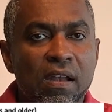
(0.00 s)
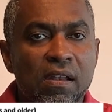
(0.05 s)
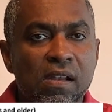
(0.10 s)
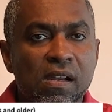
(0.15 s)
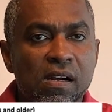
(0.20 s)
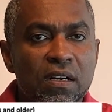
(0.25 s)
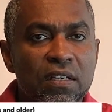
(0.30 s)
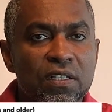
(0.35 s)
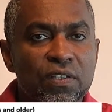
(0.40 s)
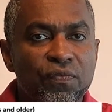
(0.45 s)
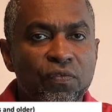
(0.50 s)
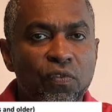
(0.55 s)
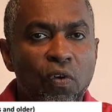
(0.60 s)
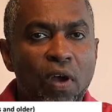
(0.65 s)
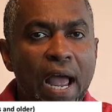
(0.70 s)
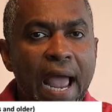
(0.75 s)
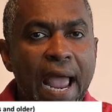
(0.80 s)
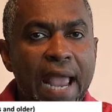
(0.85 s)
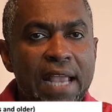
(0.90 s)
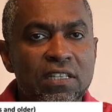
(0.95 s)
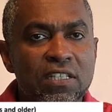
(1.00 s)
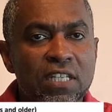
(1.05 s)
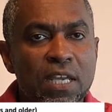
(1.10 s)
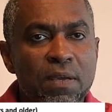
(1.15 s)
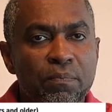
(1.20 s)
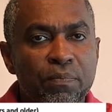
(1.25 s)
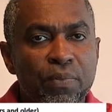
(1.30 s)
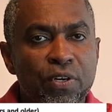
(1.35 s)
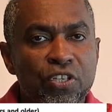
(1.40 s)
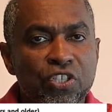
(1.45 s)
alert for high
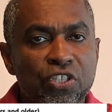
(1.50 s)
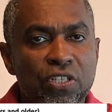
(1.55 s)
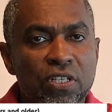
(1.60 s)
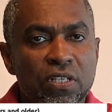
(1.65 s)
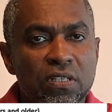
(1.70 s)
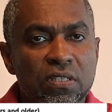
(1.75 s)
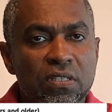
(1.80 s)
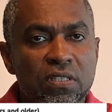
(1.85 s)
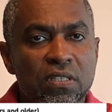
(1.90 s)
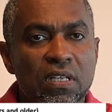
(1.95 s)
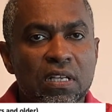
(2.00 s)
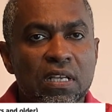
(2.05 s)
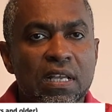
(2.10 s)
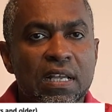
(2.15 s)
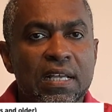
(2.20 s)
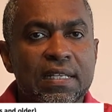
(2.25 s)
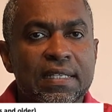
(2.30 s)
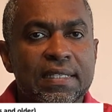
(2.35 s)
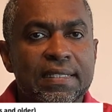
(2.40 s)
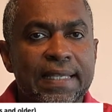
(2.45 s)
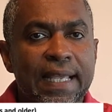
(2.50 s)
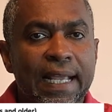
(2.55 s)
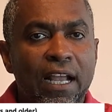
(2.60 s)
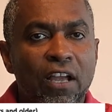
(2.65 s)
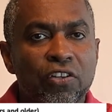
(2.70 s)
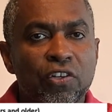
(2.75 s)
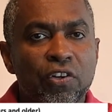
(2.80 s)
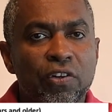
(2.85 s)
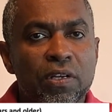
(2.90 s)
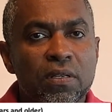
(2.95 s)
temperatures,
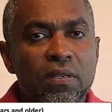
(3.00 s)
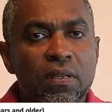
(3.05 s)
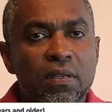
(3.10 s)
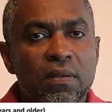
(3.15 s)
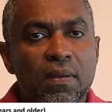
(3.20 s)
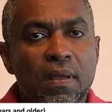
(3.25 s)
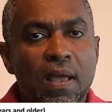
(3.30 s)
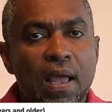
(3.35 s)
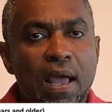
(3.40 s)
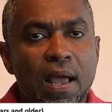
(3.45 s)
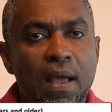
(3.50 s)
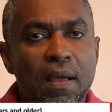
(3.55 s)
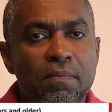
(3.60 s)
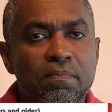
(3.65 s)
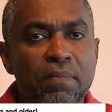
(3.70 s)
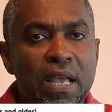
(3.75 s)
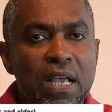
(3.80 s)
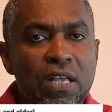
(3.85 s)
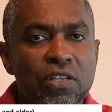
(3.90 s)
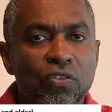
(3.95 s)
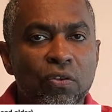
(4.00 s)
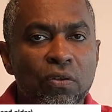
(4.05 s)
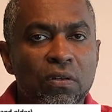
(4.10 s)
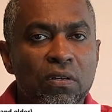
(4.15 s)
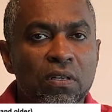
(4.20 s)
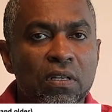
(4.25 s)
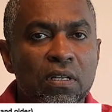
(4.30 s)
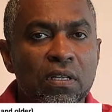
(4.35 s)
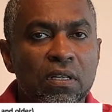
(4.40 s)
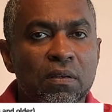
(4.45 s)
secondary uh,
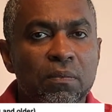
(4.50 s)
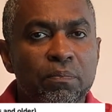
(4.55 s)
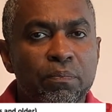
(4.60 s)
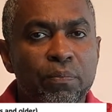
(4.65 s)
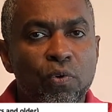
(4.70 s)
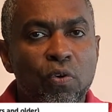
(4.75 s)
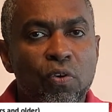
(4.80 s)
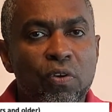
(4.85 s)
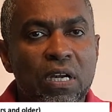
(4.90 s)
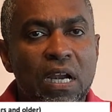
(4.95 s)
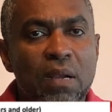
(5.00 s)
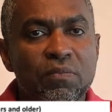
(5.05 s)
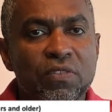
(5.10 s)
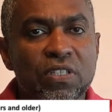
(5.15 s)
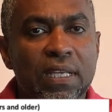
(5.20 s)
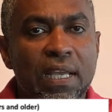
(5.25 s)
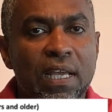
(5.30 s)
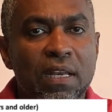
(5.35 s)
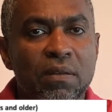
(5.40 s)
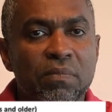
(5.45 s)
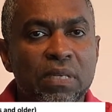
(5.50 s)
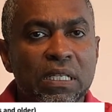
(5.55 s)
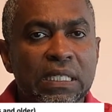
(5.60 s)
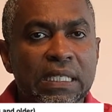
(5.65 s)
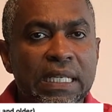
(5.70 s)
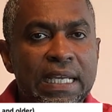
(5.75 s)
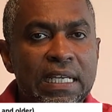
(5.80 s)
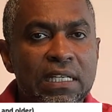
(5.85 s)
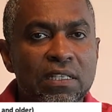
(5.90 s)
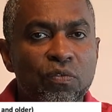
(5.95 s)
basal Programs can be
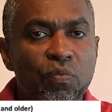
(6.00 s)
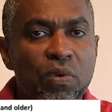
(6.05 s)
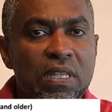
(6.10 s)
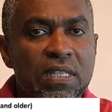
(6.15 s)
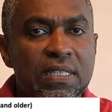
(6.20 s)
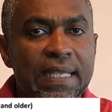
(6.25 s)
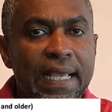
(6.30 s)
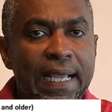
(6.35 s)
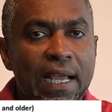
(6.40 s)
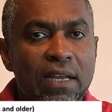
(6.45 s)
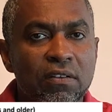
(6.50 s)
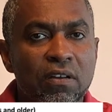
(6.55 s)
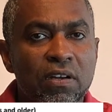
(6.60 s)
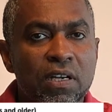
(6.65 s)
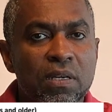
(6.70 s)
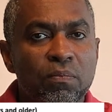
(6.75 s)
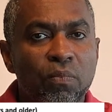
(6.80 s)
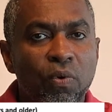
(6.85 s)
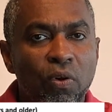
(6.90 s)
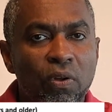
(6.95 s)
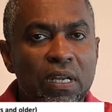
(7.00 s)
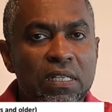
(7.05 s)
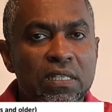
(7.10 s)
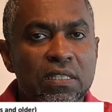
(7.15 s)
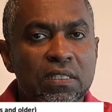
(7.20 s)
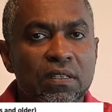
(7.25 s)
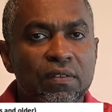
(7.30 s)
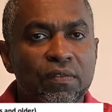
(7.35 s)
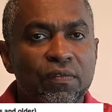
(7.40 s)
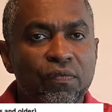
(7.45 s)
linked with secondary
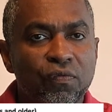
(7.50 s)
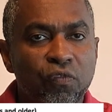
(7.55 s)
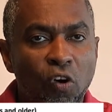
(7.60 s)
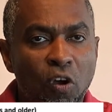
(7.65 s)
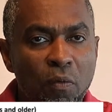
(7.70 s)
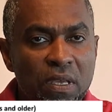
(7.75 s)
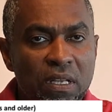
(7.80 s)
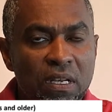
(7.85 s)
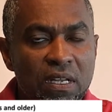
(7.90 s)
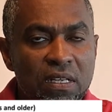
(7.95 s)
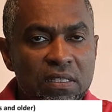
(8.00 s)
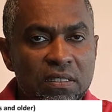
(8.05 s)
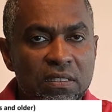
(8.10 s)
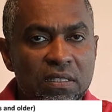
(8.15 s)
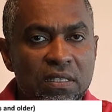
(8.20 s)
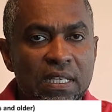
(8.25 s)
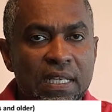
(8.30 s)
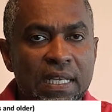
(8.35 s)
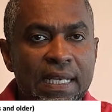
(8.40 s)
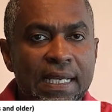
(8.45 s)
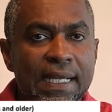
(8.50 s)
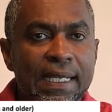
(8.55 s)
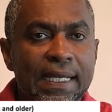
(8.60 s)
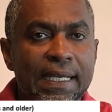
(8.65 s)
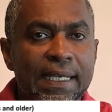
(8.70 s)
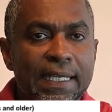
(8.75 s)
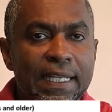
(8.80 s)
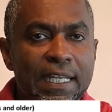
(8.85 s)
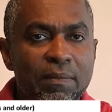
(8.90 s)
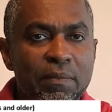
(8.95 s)
bolus formulas,
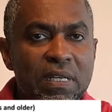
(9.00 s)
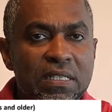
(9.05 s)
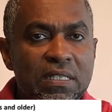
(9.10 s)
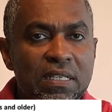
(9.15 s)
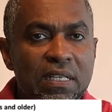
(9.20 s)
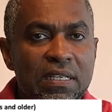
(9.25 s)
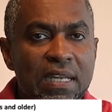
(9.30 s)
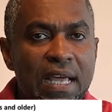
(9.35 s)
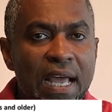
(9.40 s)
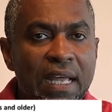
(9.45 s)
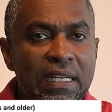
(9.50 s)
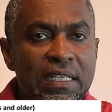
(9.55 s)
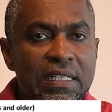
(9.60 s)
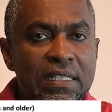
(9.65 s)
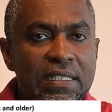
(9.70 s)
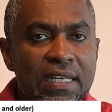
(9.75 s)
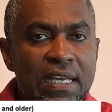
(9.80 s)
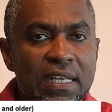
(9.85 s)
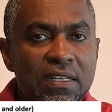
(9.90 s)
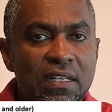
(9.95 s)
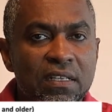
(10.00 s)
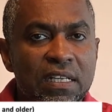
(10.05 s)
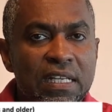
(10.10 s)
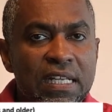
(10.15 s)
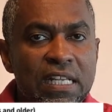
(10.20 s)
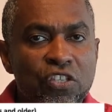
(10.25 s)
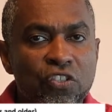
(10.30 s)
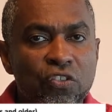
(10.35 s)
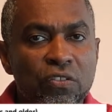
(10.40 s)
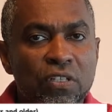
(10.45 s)
limited and intended
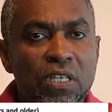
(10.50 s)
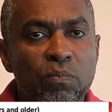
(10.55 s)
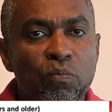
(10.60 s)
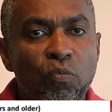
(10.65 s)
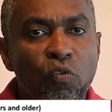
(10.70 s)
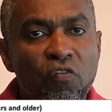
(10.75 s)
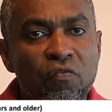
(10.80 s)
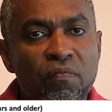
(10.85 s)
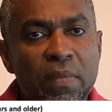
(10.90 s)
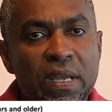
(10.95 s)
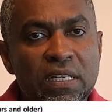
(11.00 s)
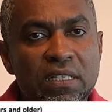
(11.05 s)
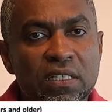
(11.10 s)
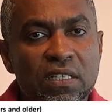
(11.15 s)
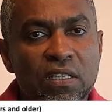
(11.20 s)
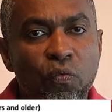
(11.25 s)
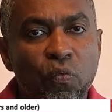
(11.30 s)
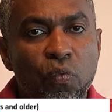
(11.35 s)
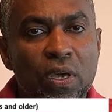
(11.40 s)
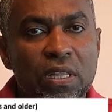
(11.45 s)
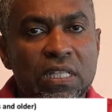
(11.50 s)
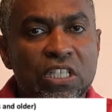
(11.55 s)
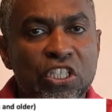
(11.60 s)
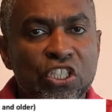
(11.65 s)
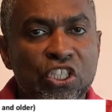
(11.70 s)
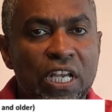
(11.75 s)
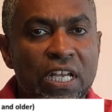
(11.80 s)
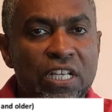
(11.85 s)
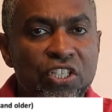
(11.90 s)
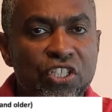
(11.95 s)
insulin movement with
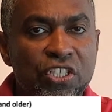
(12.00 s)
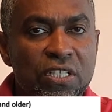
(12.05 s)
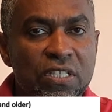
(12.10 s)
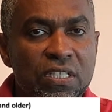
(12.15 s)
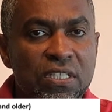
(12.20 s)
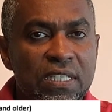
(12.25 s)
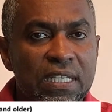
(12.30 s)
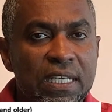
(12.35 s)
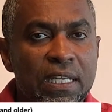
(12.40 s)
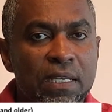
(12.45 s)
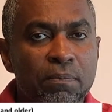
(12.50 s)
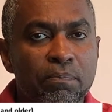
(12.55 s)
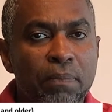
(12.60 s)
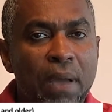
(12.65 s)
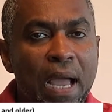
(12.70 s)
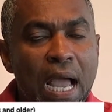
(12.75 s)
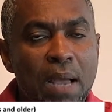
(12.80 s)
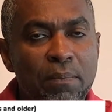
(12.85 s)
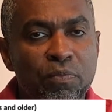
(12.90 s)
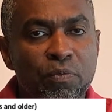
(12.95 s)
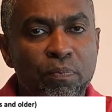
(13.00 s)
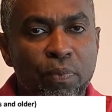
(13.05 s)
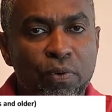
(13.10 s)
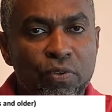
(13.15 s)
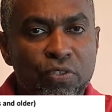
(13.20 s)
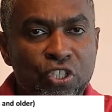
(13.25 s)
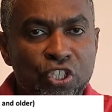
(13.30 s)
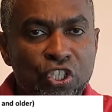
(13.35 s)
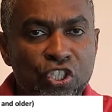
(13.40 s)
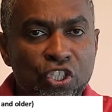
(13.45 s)
changes in pump
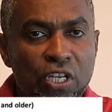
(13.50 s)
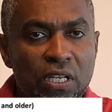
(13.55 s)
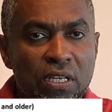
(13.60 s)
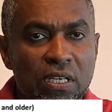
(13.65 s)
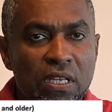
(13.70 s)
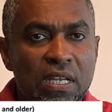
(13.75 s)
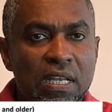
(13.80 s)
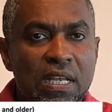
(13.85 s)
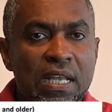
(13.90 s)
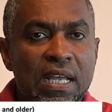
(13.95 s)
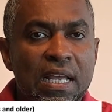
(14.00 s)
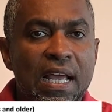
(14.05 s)
position.